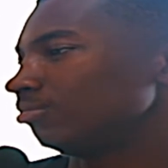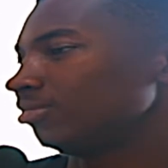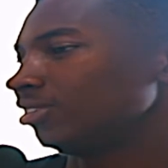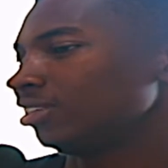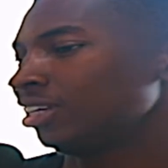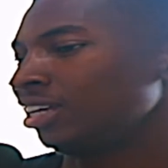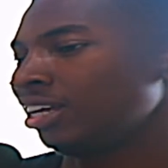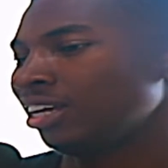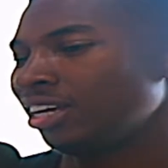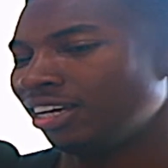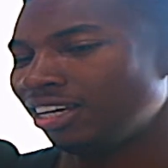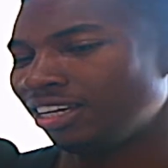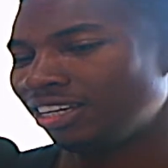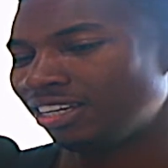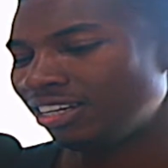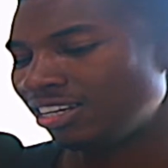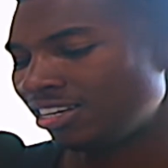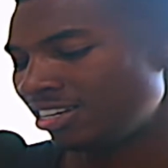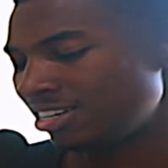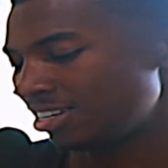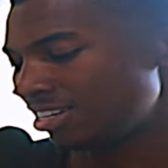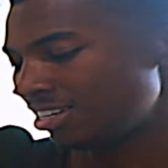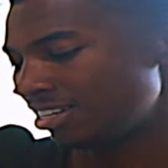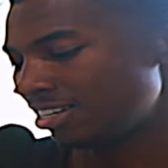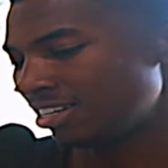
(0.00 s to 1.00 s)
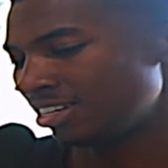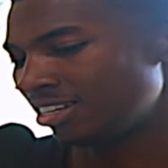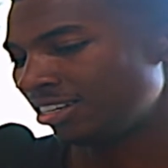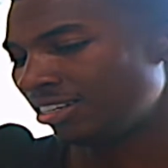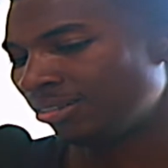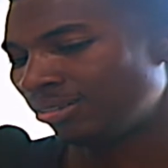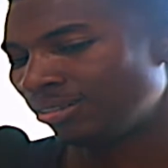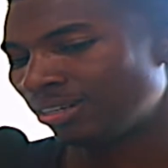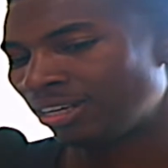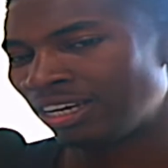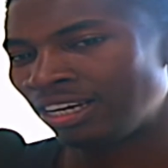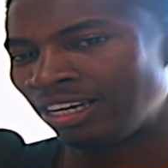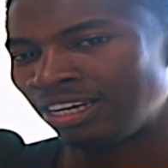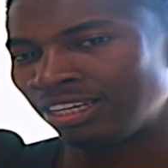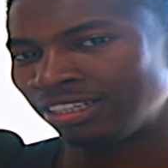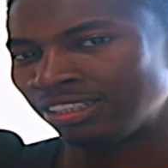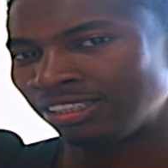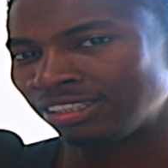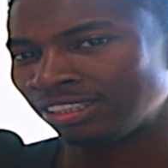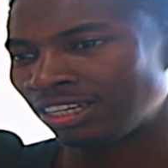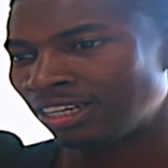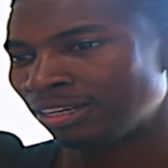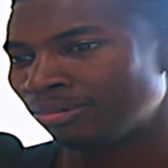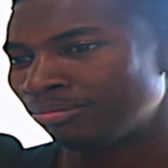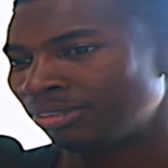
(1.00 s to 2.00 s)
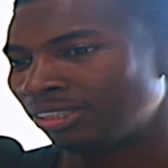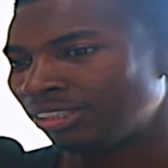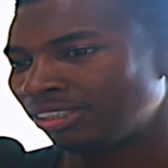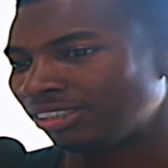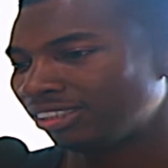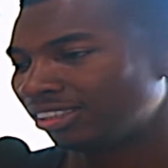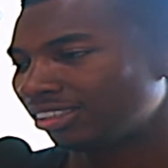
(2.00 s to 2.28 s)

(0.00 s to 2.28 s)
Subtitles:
Yeah, no, I like the setup, man.